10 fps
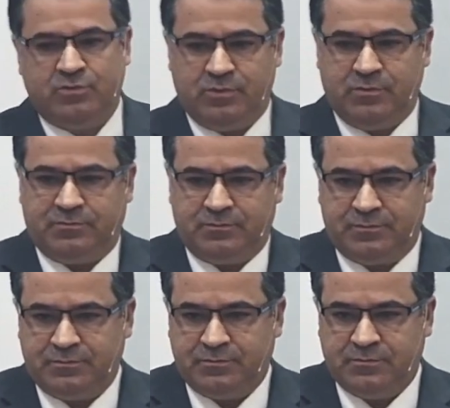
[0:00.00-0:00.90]
the
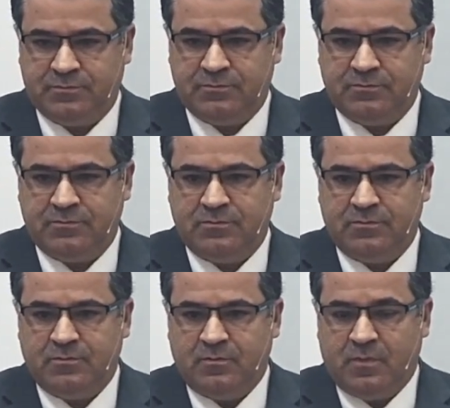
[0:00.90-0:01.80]
departure from
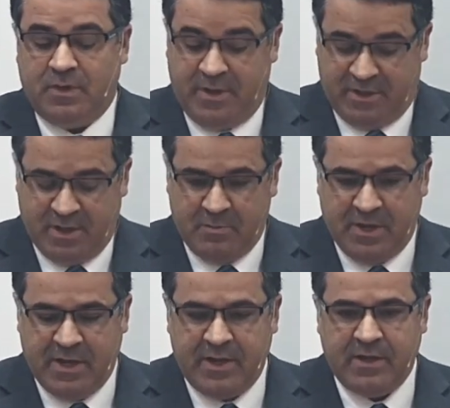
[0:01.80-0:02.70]
of the people from
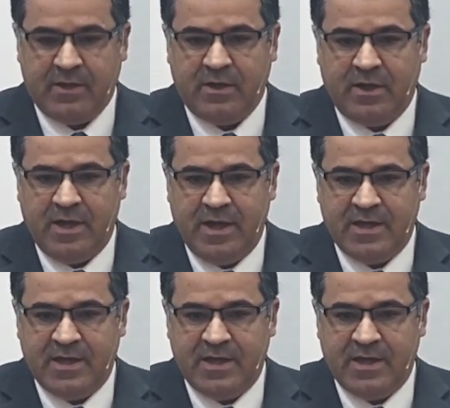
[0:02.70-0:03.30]
Egypt,